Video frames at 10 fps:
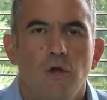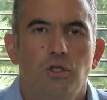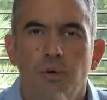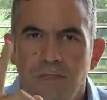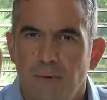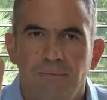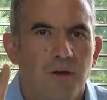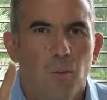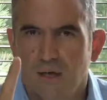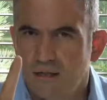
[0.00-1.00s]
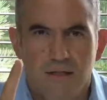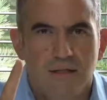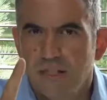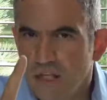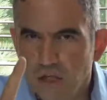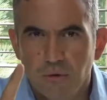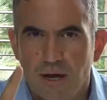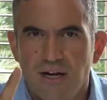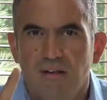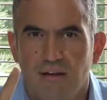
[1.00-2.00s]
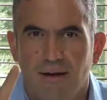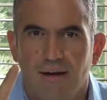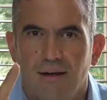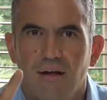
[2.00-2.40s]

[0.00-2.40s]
Doing something once doesn't teach you anything.